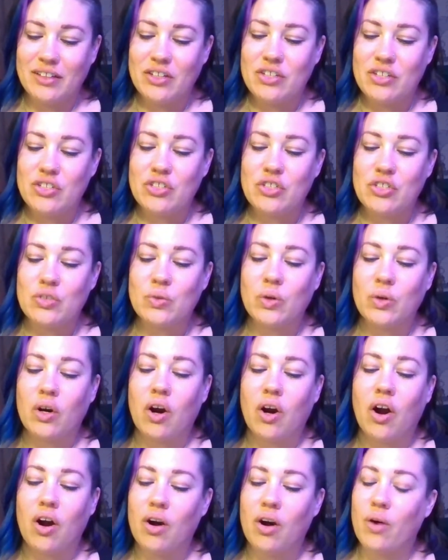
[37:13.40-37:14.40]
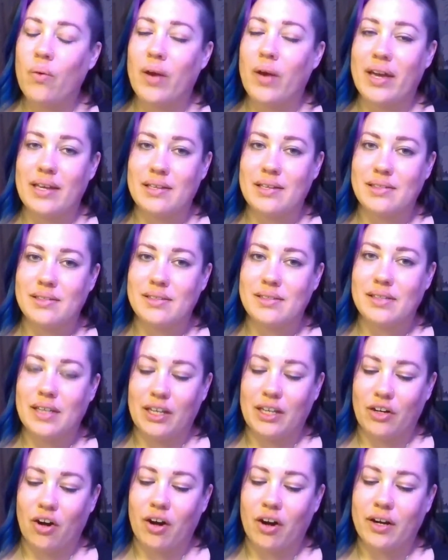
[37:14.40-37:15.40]
You are always
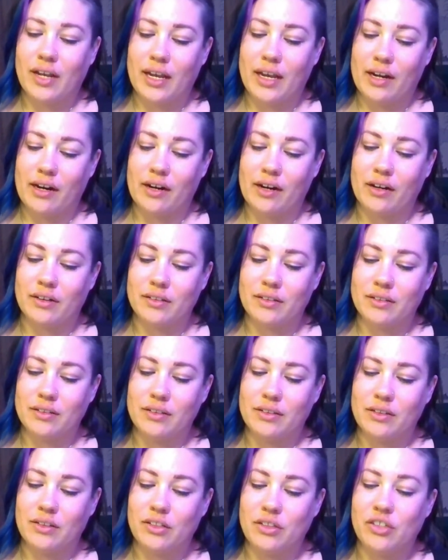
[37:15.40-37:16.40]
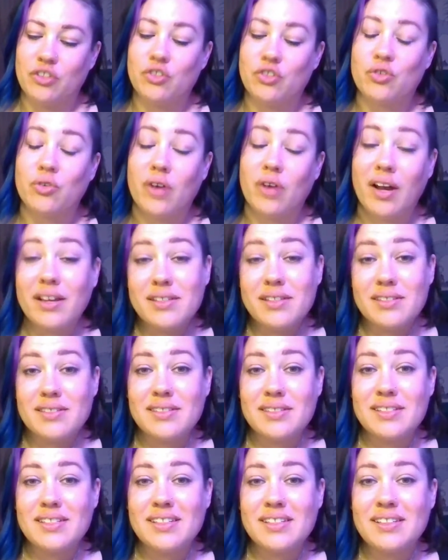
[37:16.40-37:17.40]
in our care.
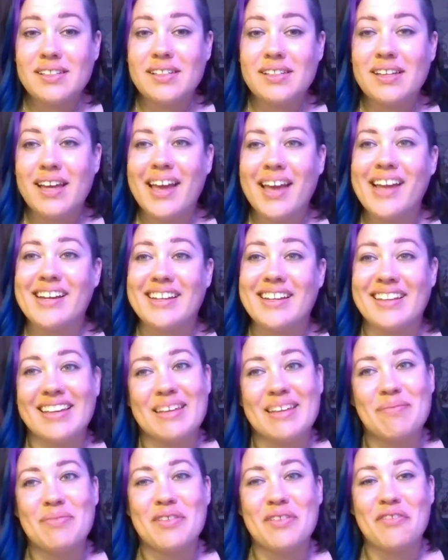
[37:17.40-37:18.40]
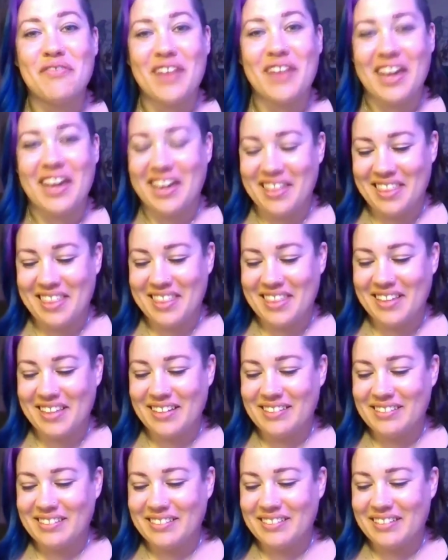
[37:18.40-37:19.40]
Trust and keep the faith.
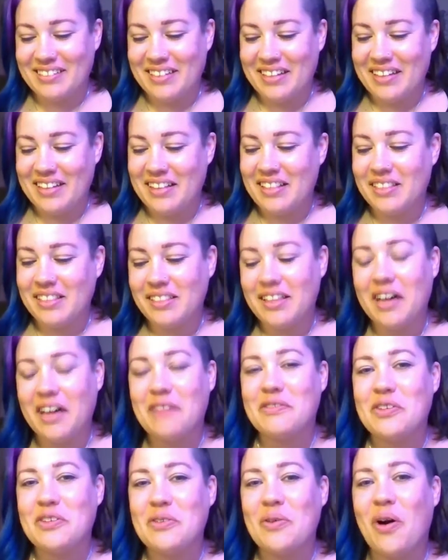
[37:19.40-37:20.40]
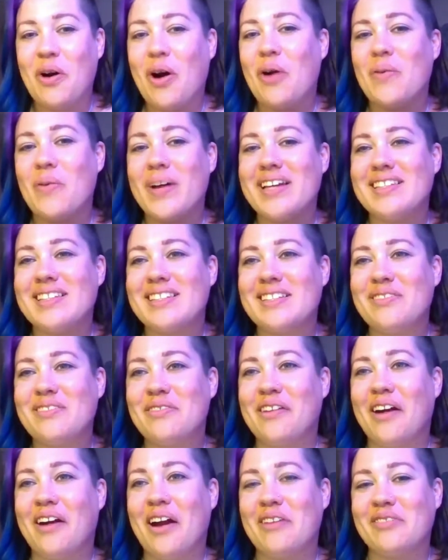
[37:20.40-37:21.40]
Love you always and
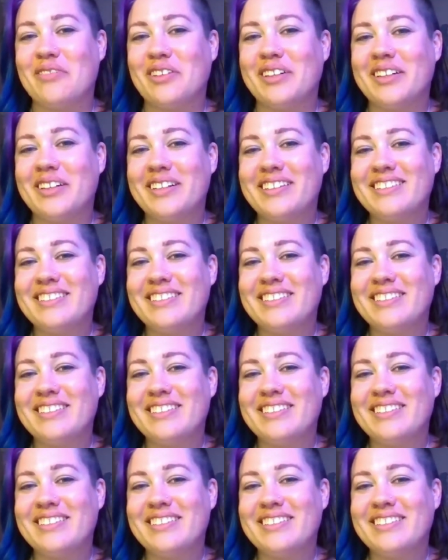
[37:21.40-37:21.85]
forever.